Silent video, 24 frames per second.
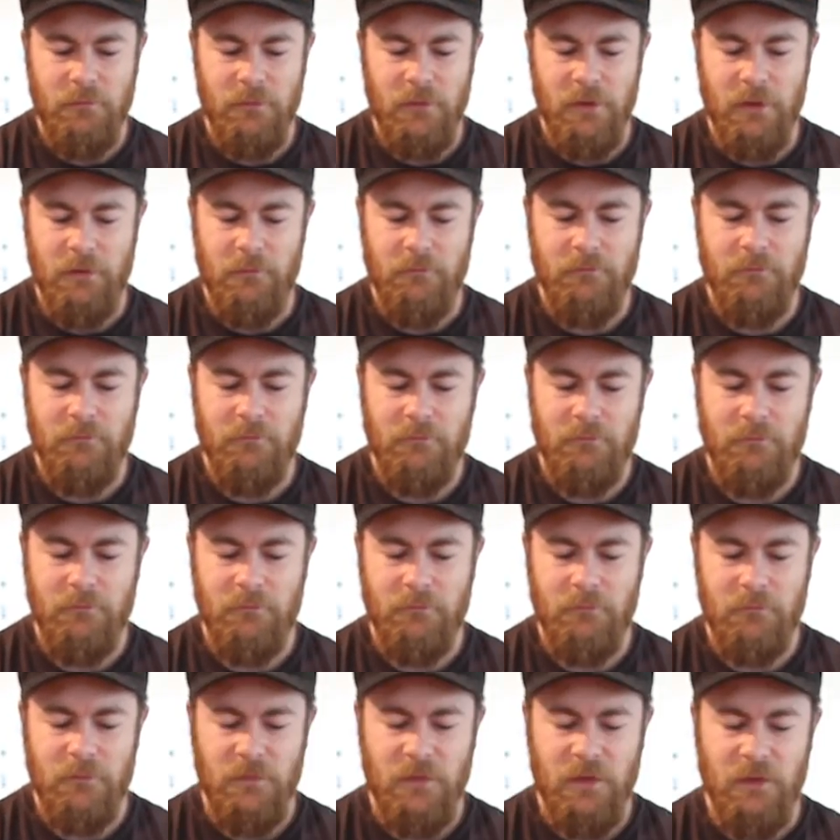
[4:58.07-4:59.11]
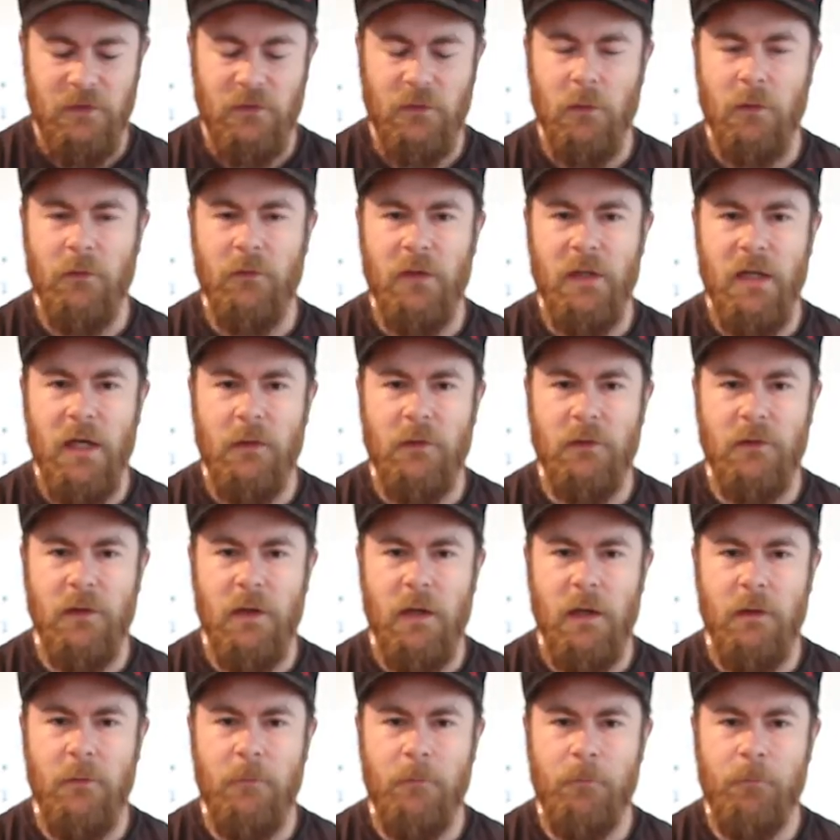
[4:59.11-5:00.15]
you know, is sort of a
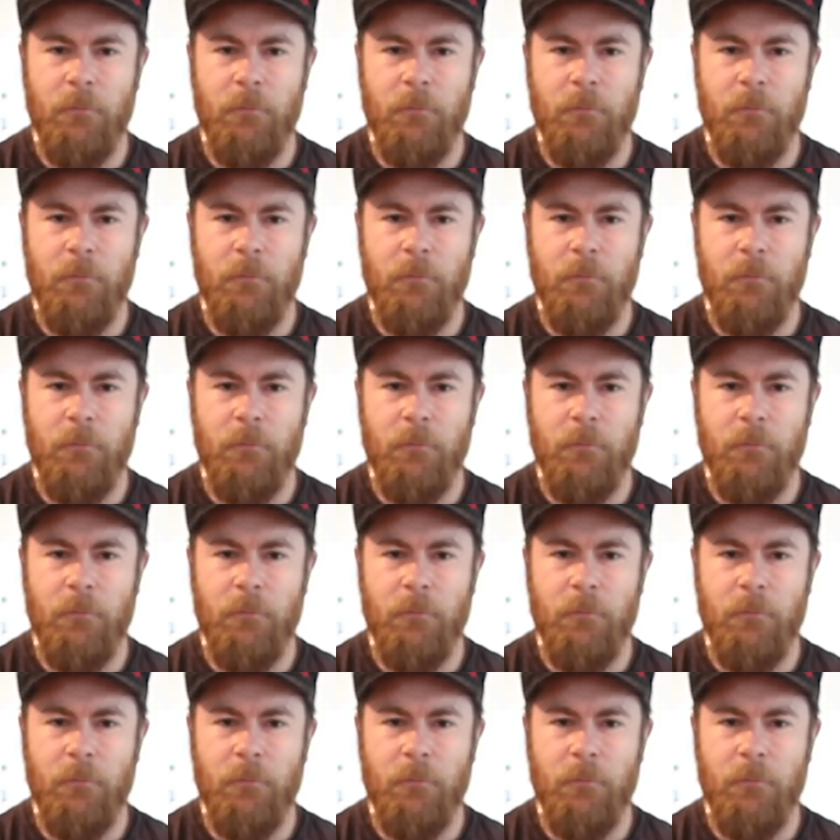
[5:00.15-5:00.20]
downside.